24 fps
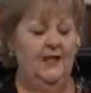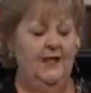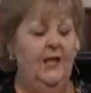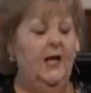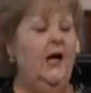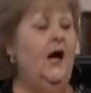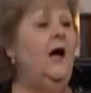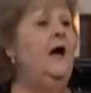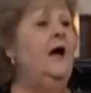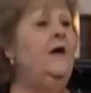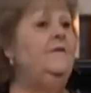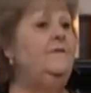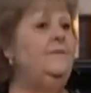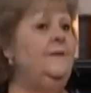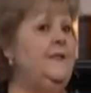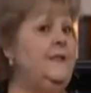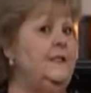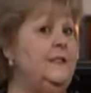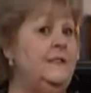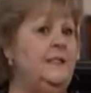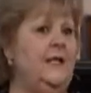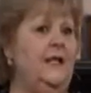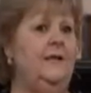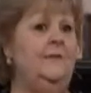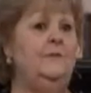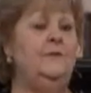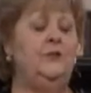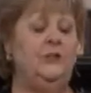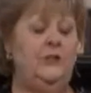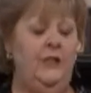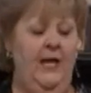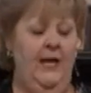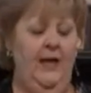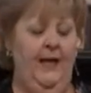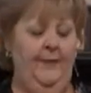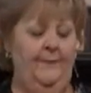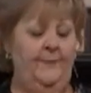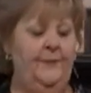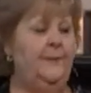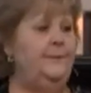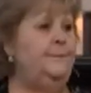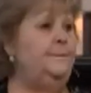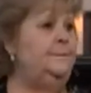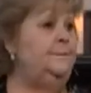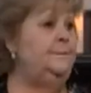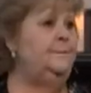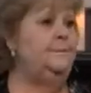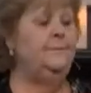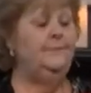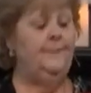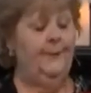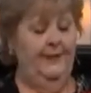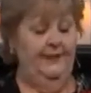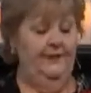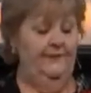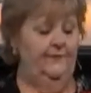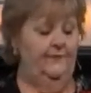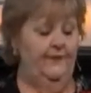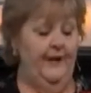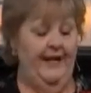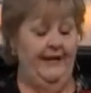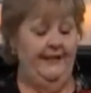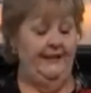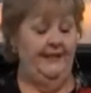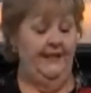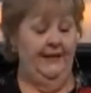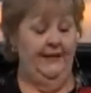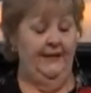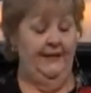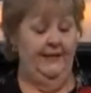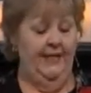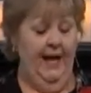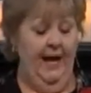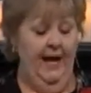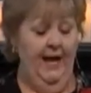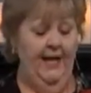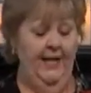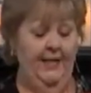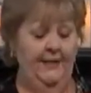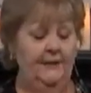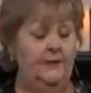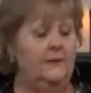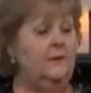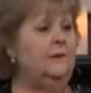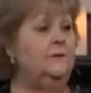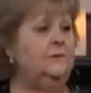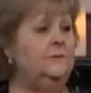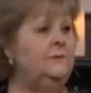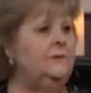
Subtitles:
of the same shape, but finding none.